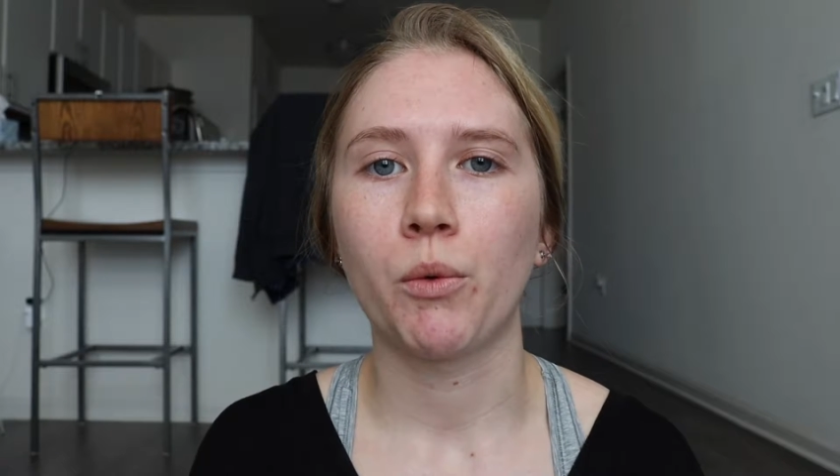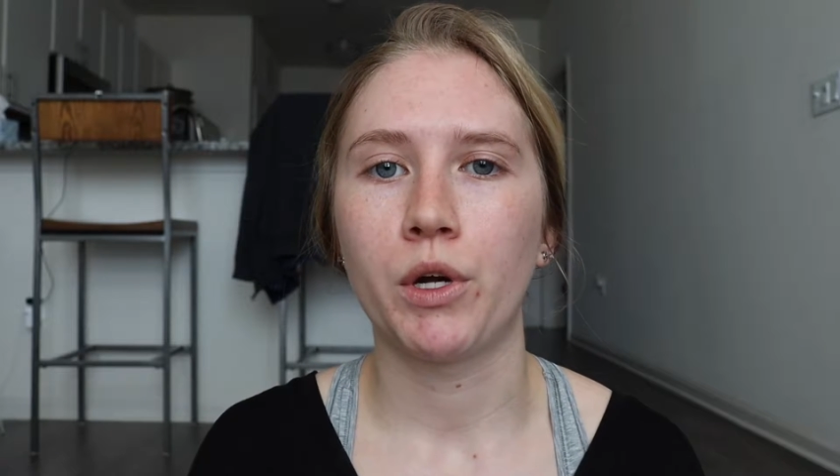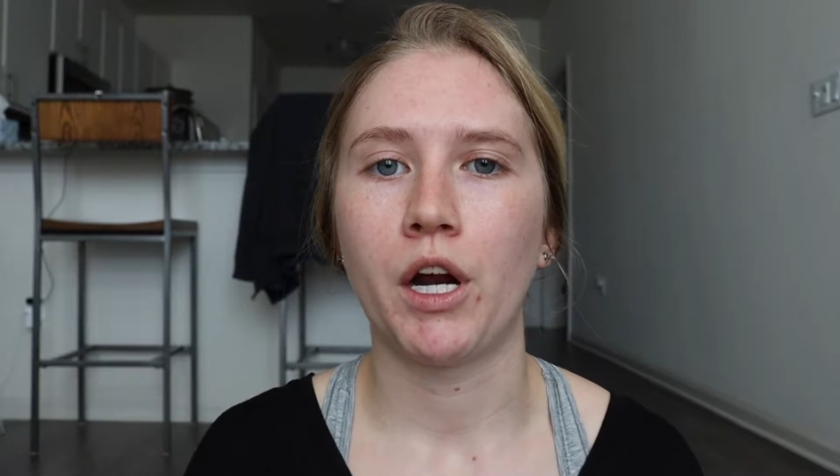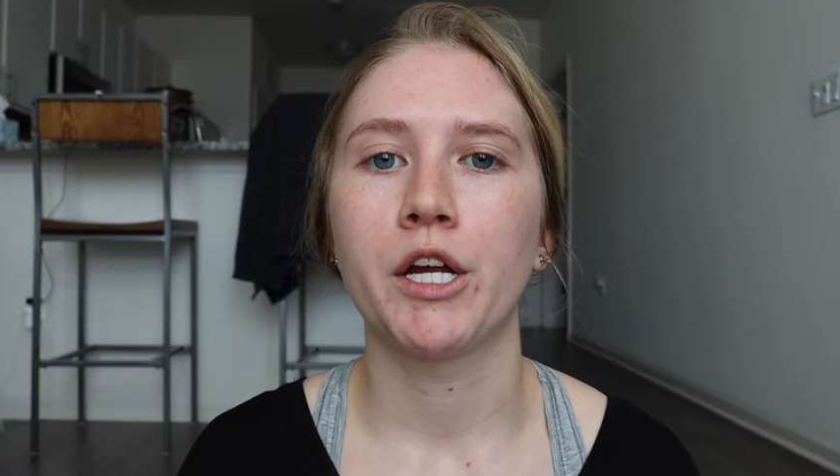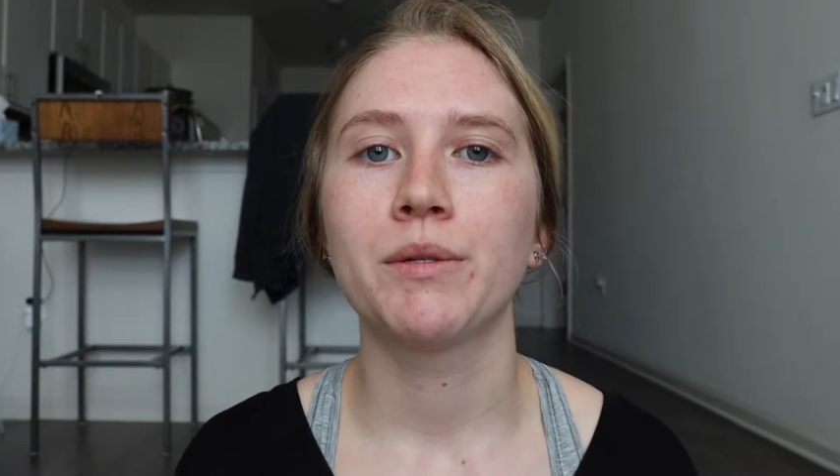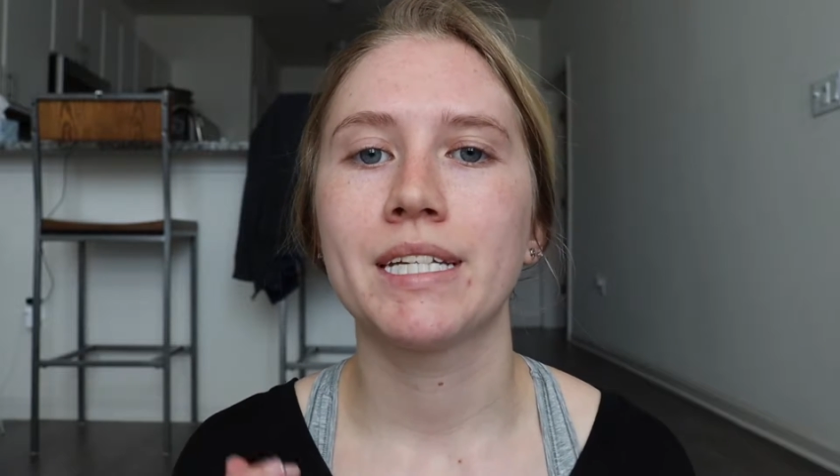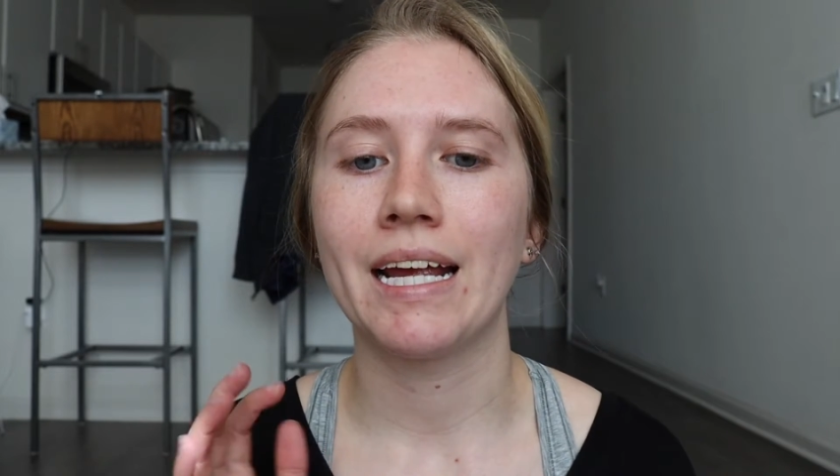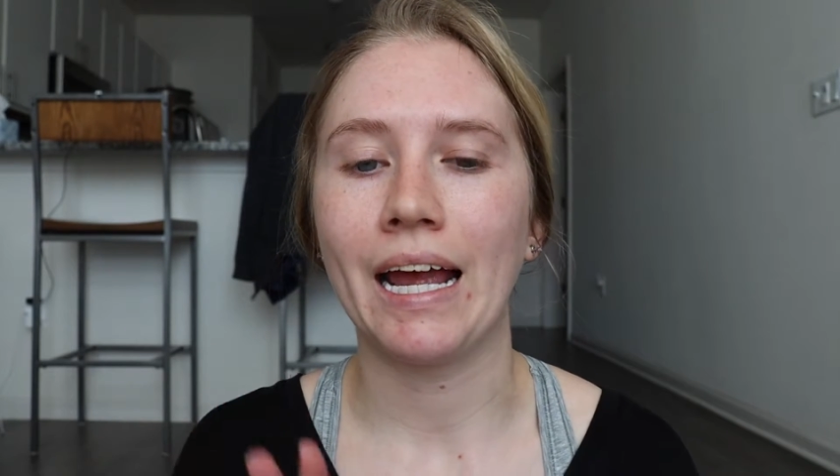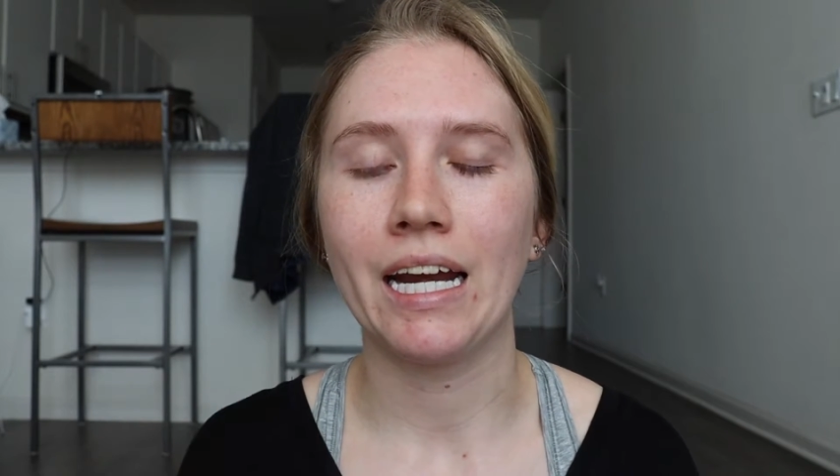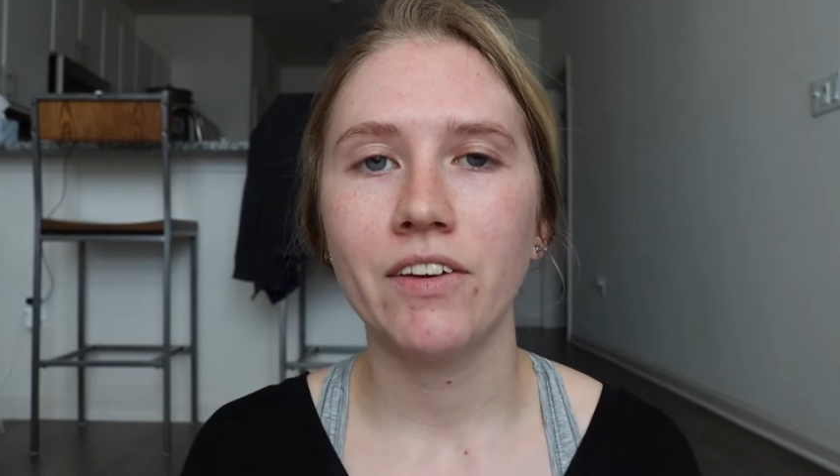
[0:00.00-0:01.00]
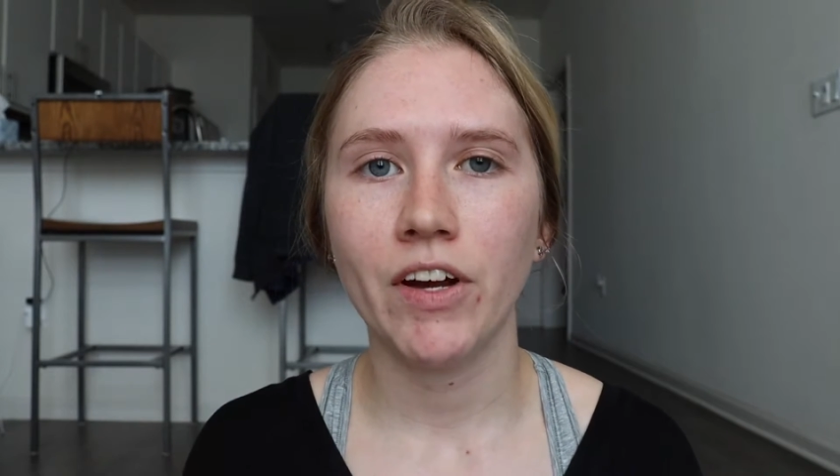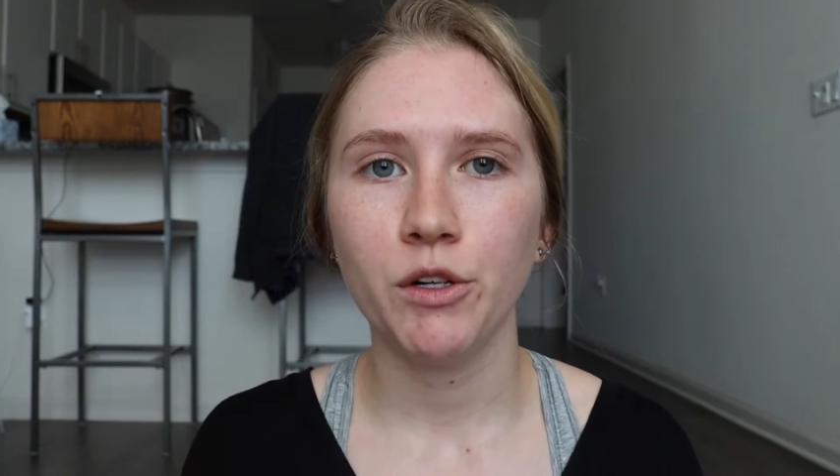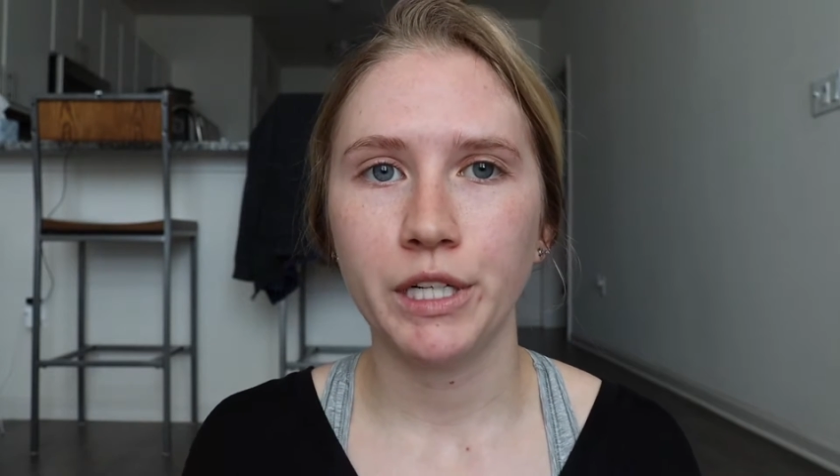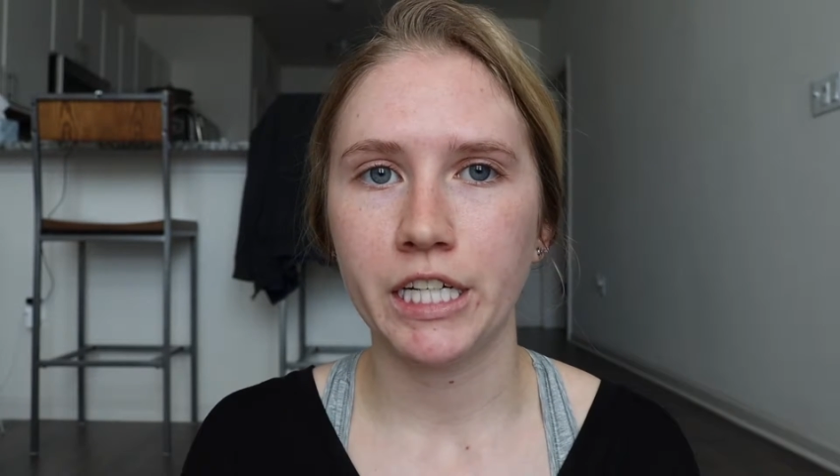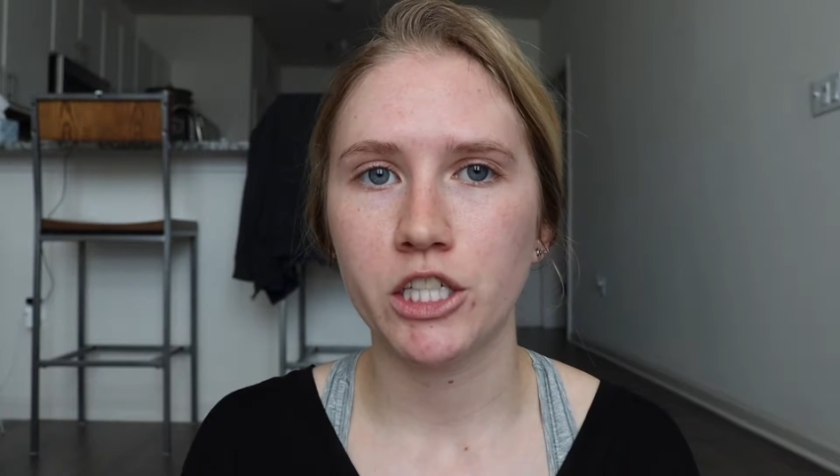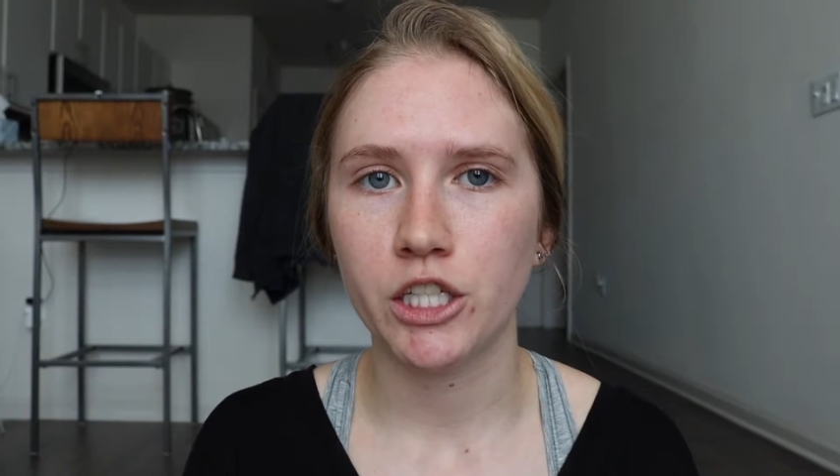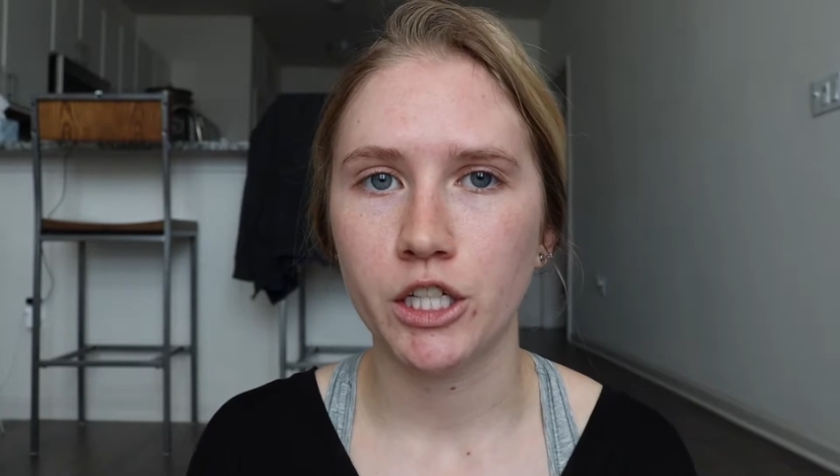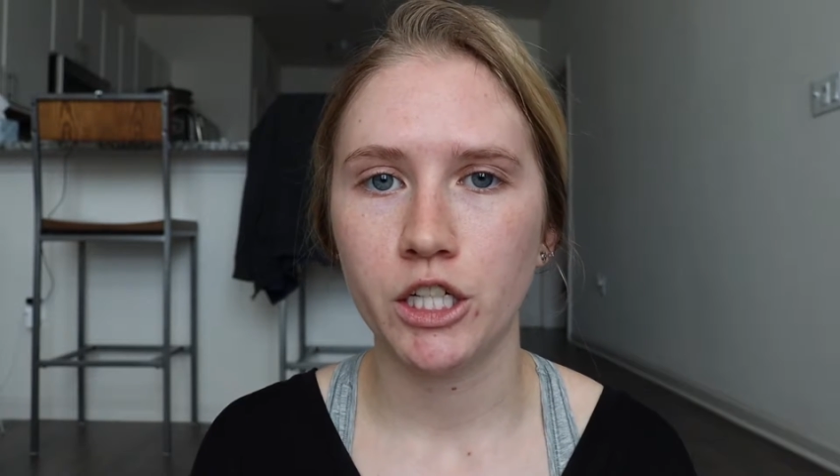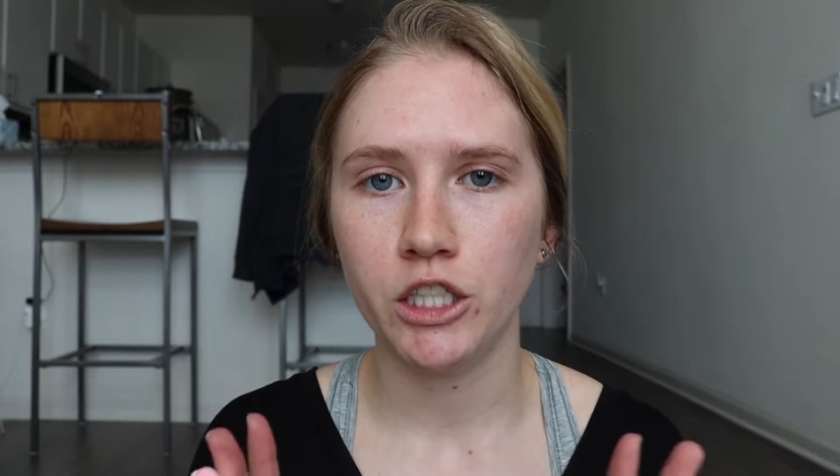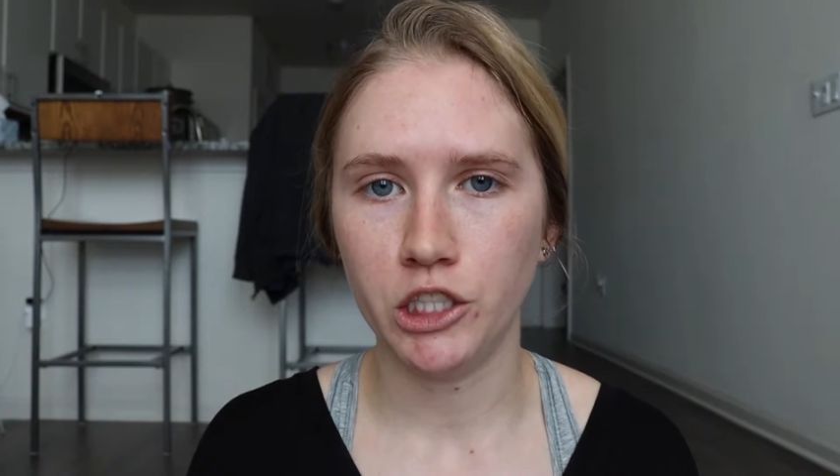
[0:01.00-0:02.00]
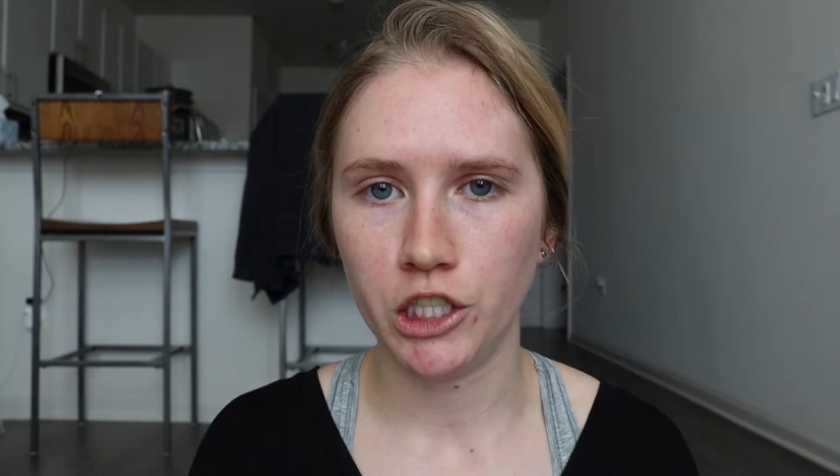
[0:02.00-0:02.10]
we're not using any foundation,